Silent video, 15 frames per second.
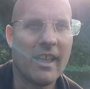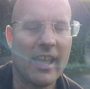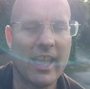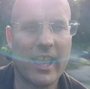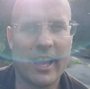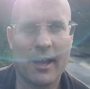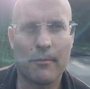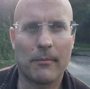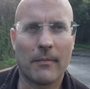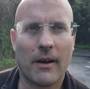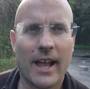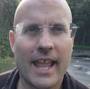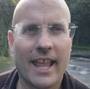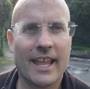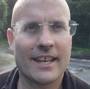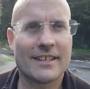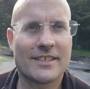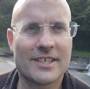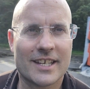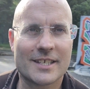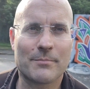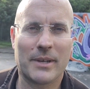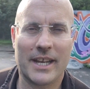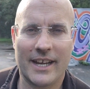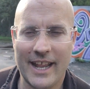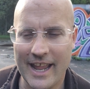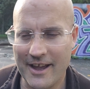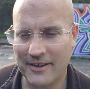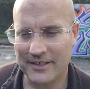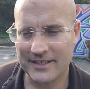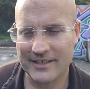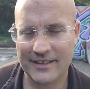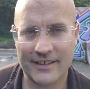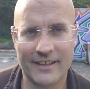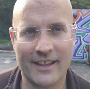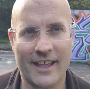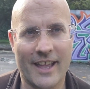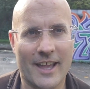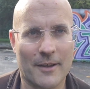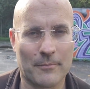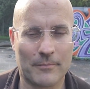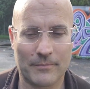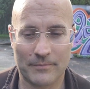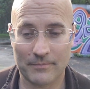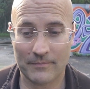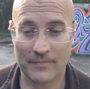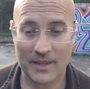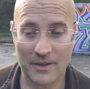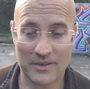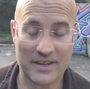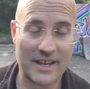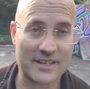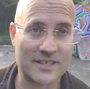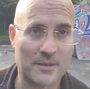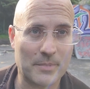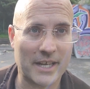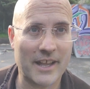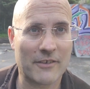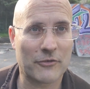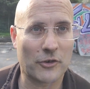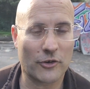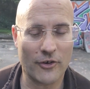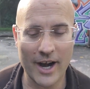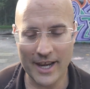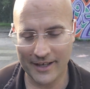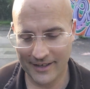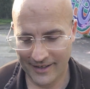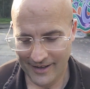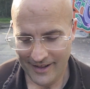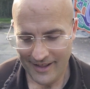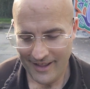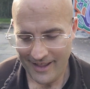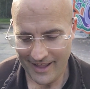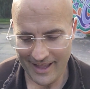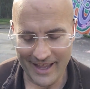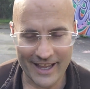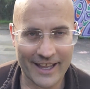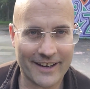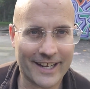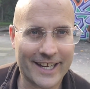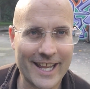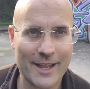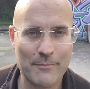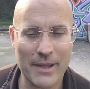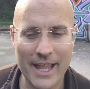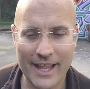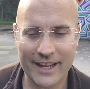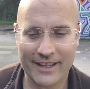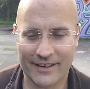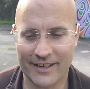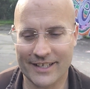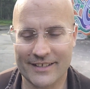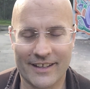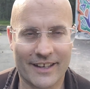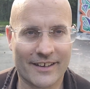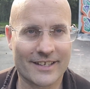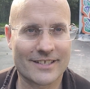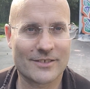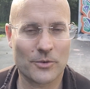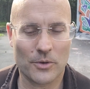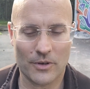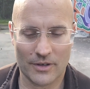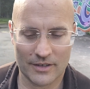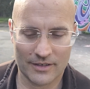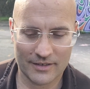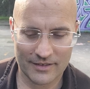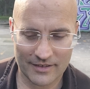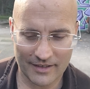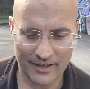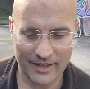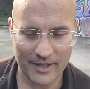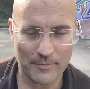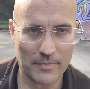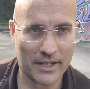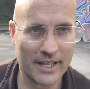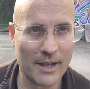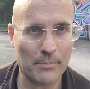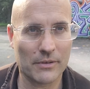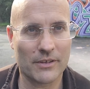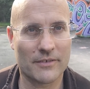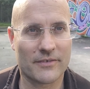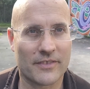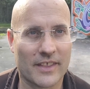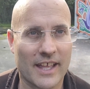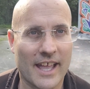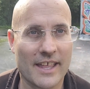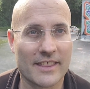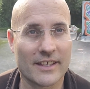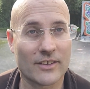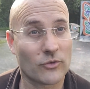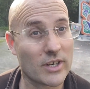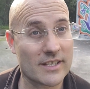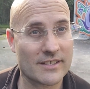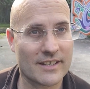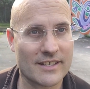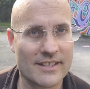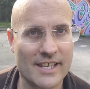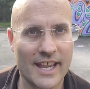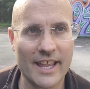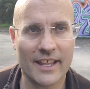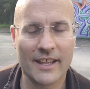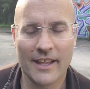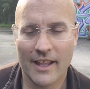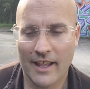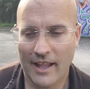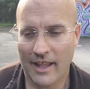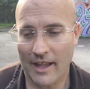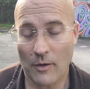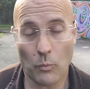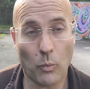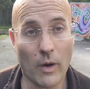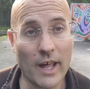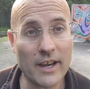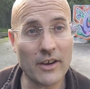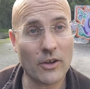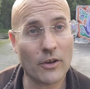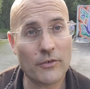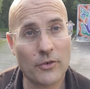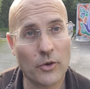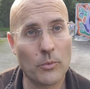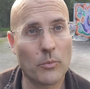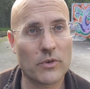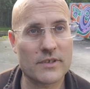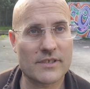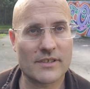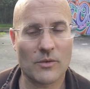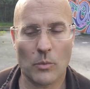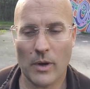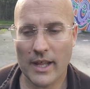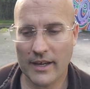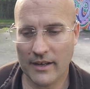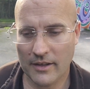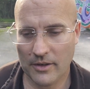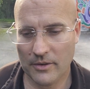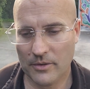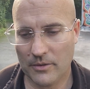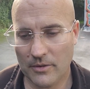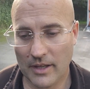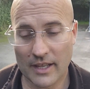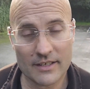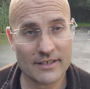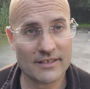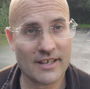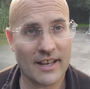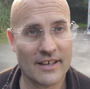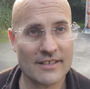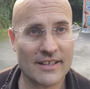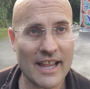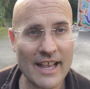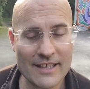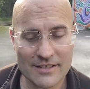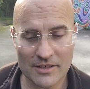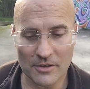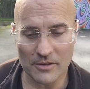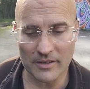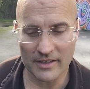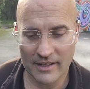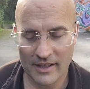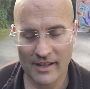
I had just been out, I'd actually been out for a run. And I came back and I saw a couple of the other residents here, one of whom was the one who had just had his car stolen.